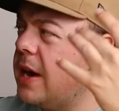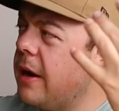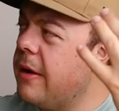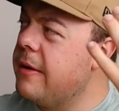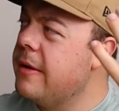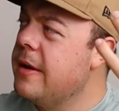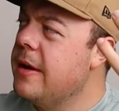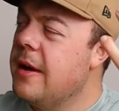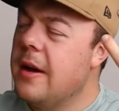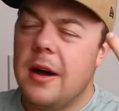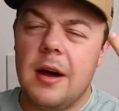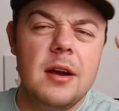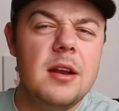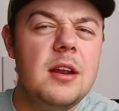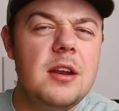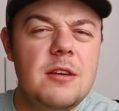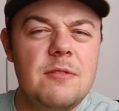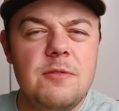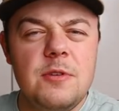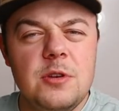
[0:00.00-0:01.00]
out on
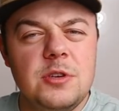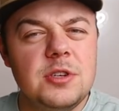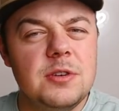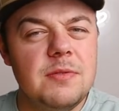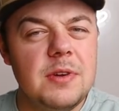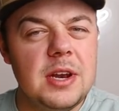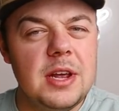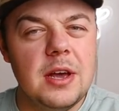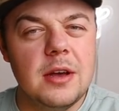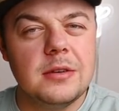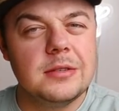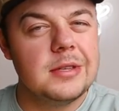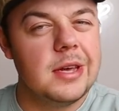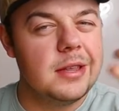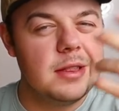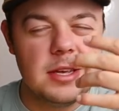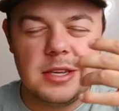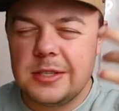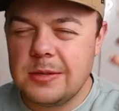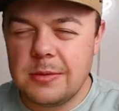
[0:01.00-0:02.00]
any future videos
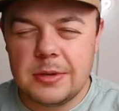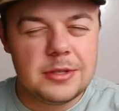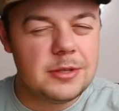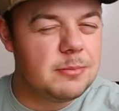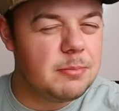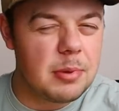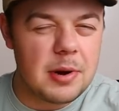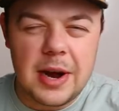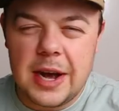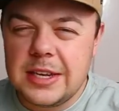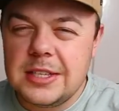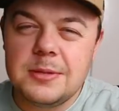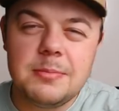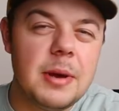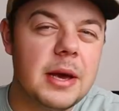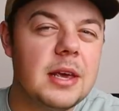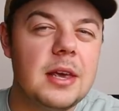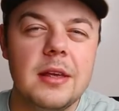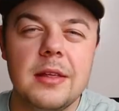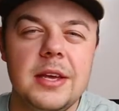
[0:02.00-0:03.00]
like this one, price
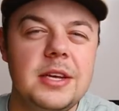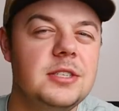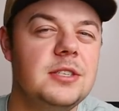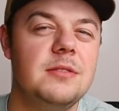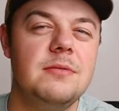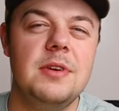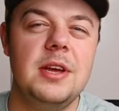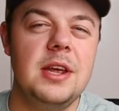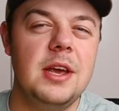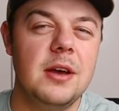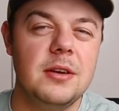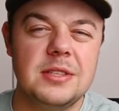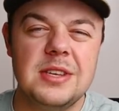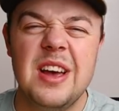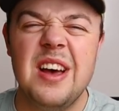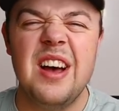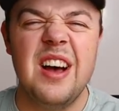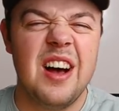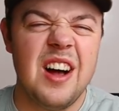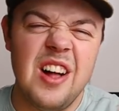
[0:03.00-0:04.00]
speculation videos,
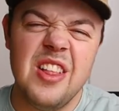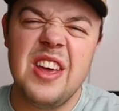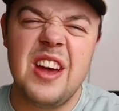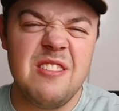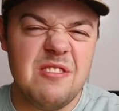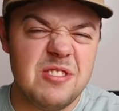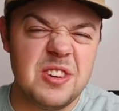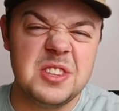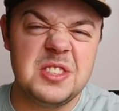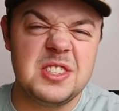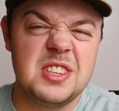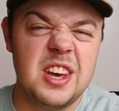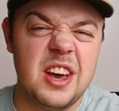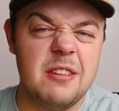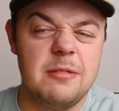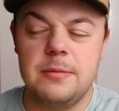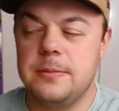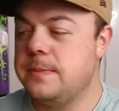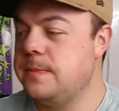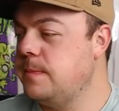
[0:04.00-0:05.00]
all that fun
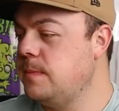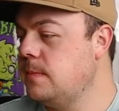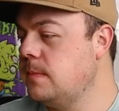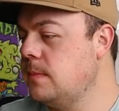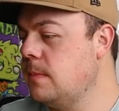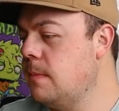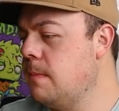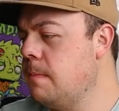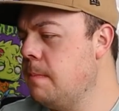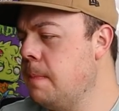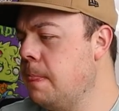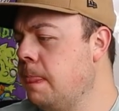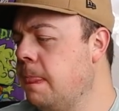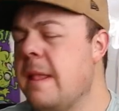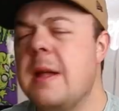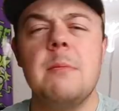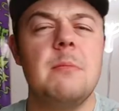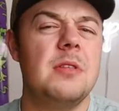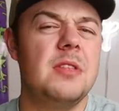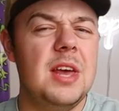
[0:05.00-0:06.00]
stuff.
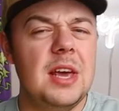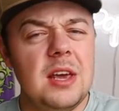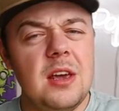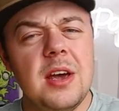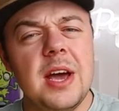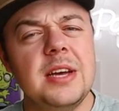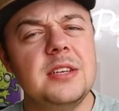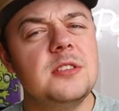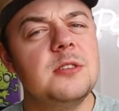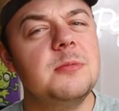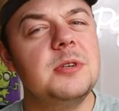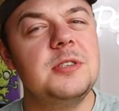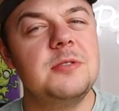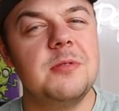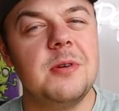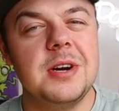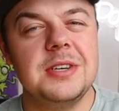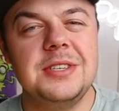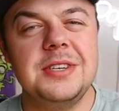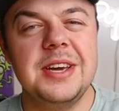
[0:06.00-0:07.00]
But thank you guys so much
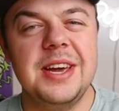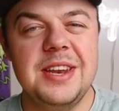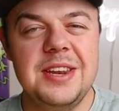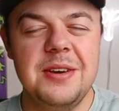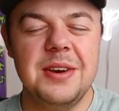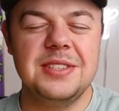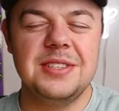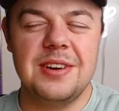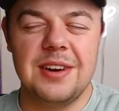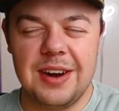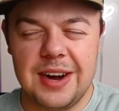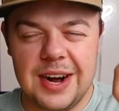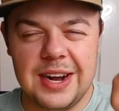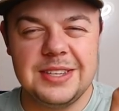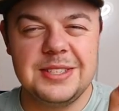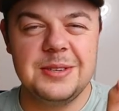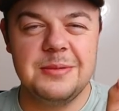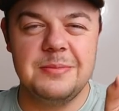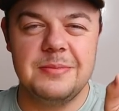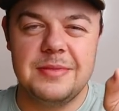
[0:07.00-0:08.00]
for watching again. You guys are
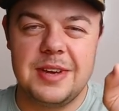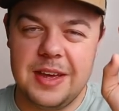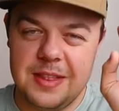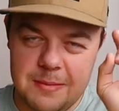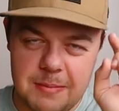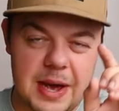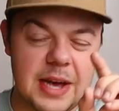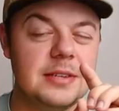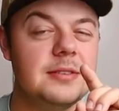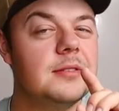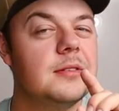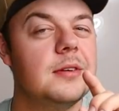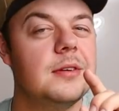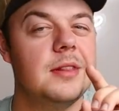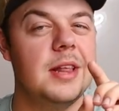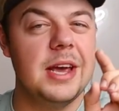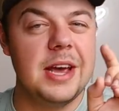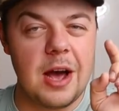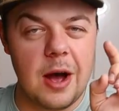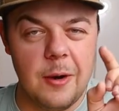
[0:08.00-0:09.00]
awesome and the best.
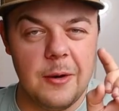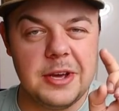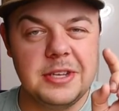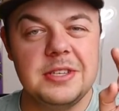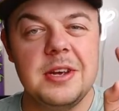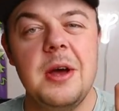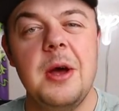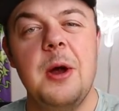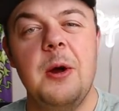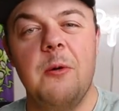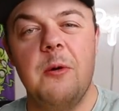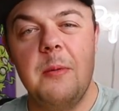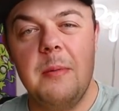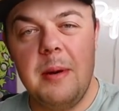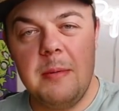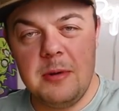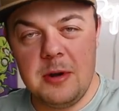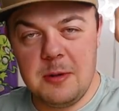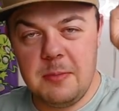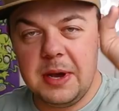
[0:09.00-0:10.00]
Like always,
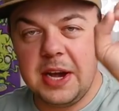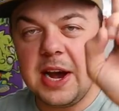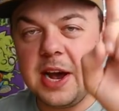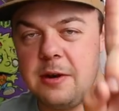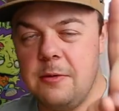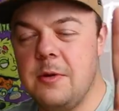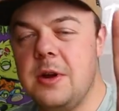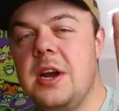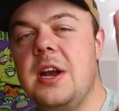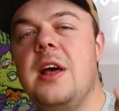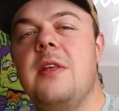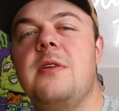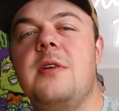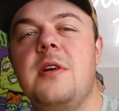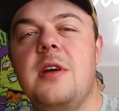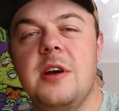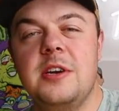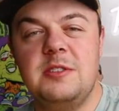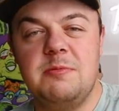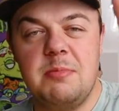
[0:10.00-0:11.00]
remember to be kind to one another
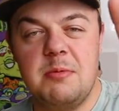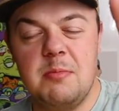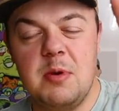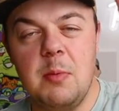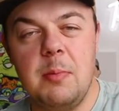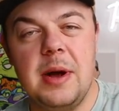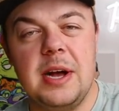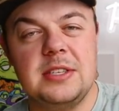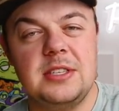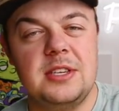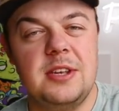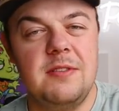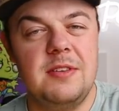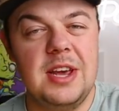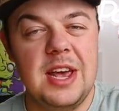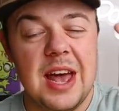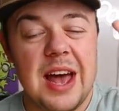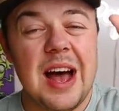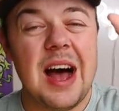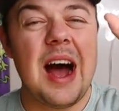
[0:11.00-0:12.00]
and always promote
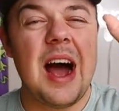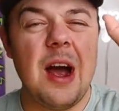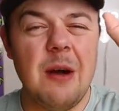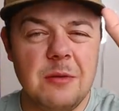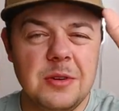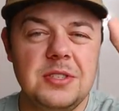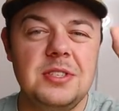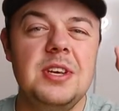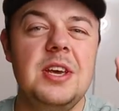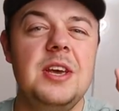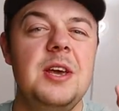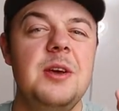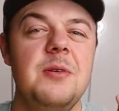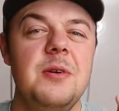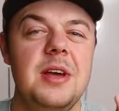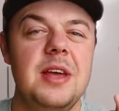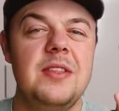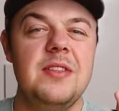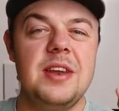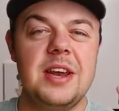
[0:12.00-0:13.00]
positivity. I will see
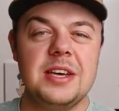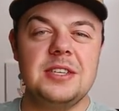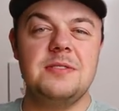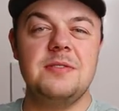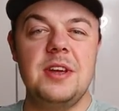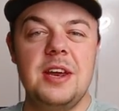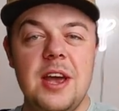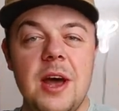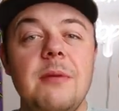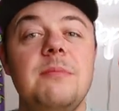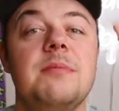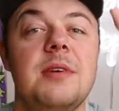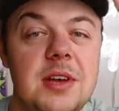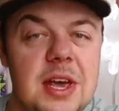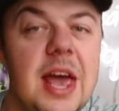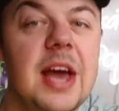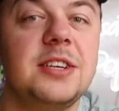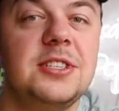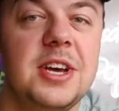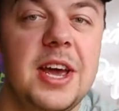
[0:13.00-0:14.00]
you in the next video.
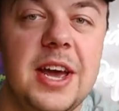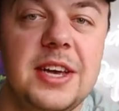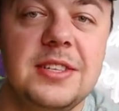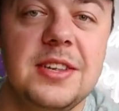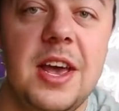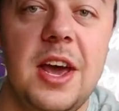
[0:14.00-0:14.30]
Catch you guys